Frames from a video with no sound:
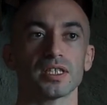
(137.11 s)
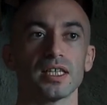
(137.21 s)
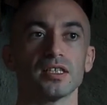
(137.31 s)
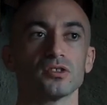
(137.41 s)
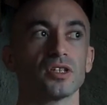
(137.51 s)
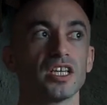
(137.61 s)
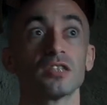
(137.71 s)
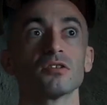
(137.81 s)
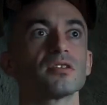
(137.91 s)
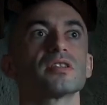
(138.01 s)
again, it's not
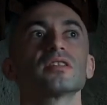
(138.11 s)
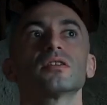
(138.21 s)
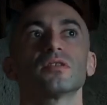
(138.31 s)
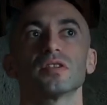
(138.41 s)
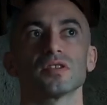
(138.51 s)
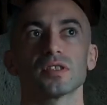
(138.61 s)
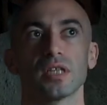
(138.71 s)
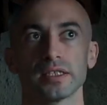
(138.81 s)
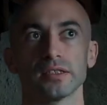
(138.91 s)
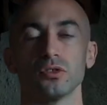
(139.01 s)
ignorance
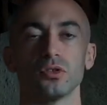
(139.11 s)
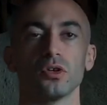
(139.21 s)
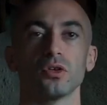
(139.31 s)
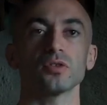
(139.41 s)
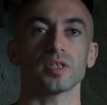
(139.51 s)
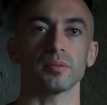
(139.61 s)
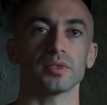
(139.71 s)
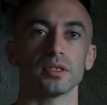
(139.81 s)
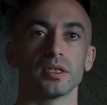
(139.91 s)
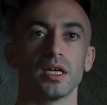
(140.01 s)
as in you don't know
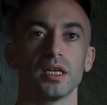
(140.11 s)
something.